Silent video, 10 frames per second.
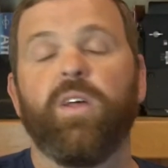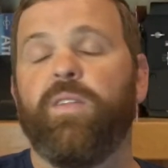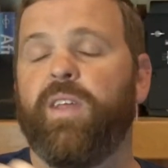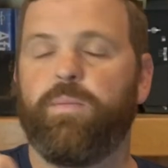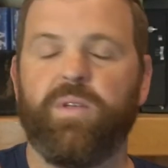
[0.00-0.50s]

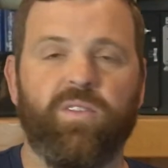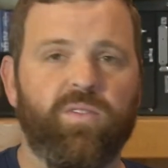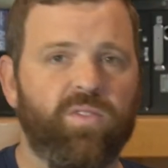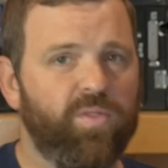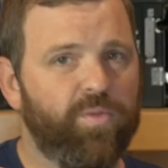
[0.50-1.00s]
they can be
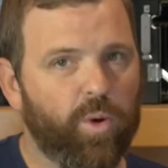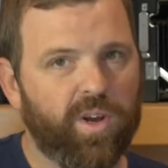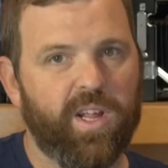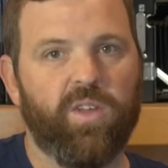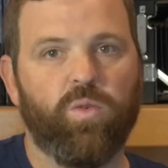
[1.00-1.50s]

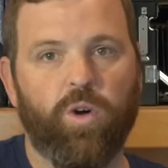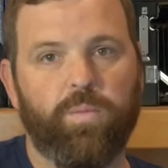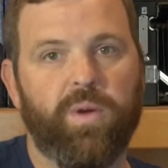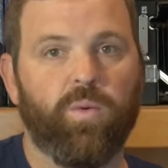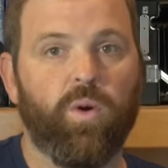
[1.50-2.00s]
14,
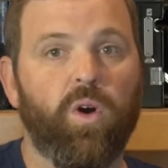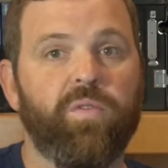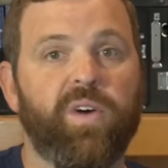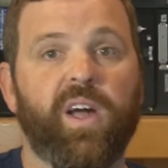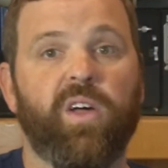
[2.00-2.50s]
12-bit RAW
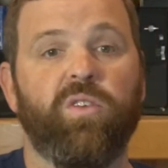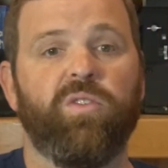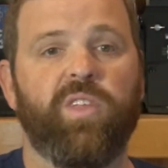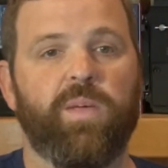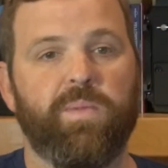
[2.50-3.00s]
files,
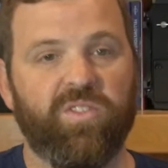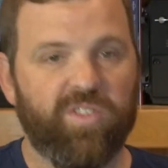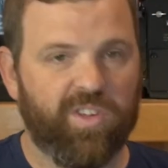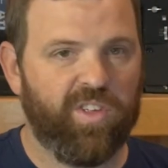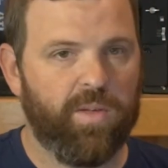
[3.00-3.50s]
they can be
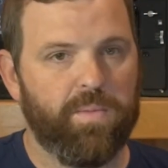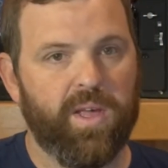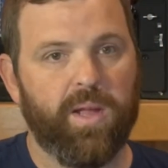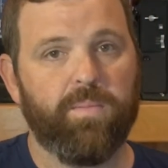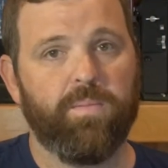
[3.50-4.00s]

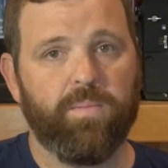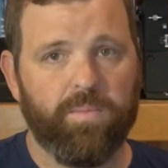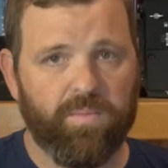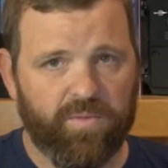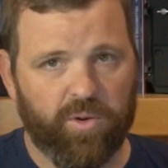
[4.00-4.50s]
16-bit
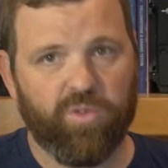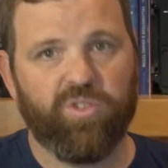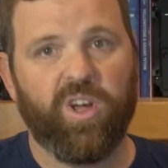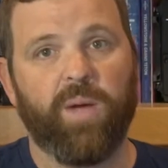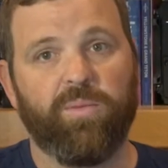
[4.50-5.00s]

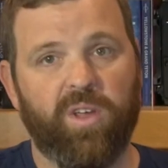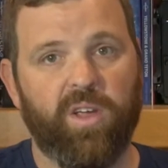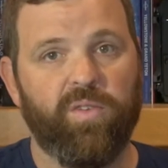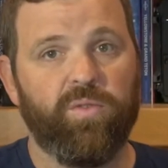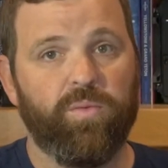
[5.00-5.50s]
Photoshop,
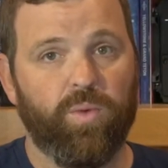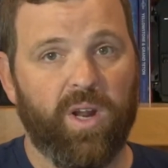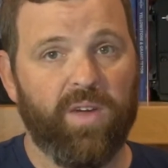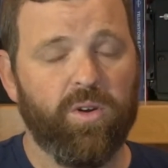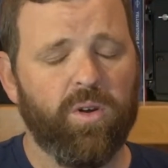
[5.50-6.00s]
TIFF,
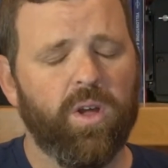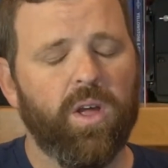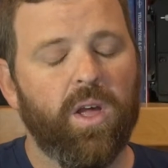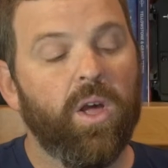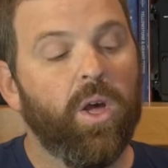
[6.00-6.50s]
whatever.
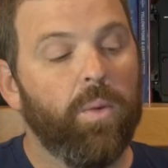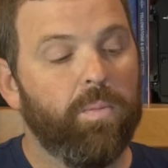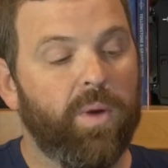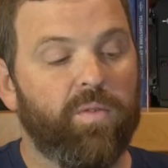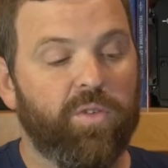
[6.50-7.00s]

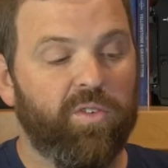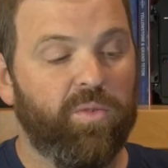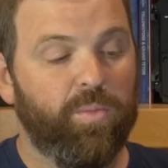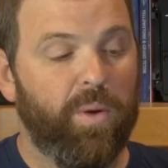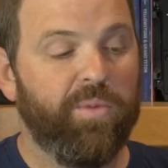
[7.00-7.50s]
But for the
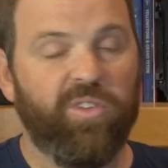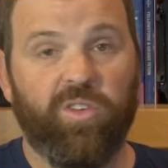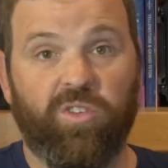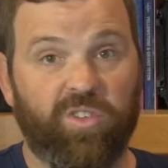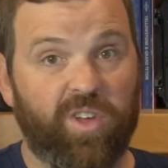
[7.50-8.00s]
purpose of
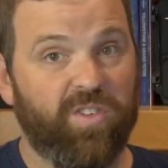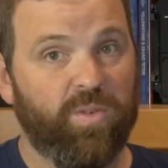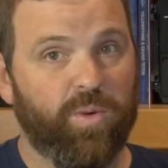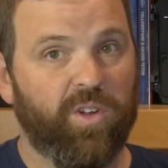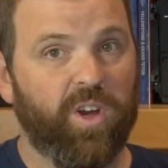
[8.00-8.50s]
this discussion,
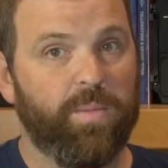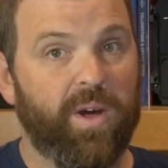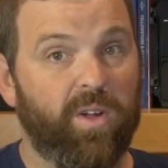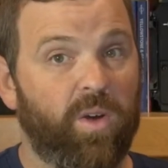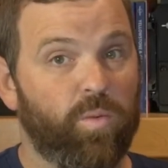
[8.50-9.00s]
we're going to talk
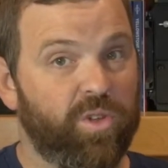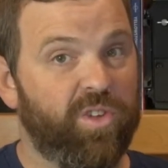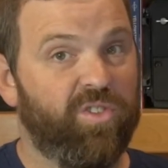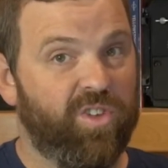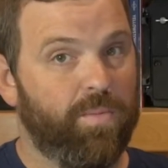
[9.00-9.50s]
about a really
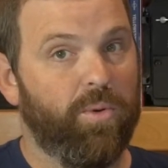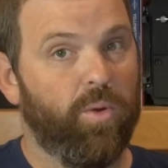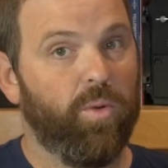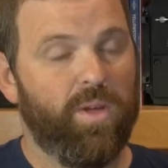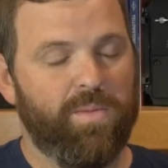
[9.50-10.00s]

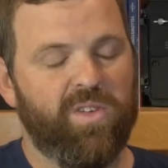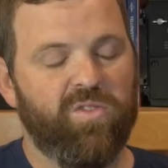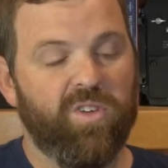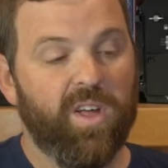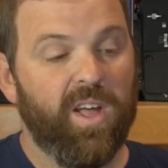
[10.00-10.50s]
simple image.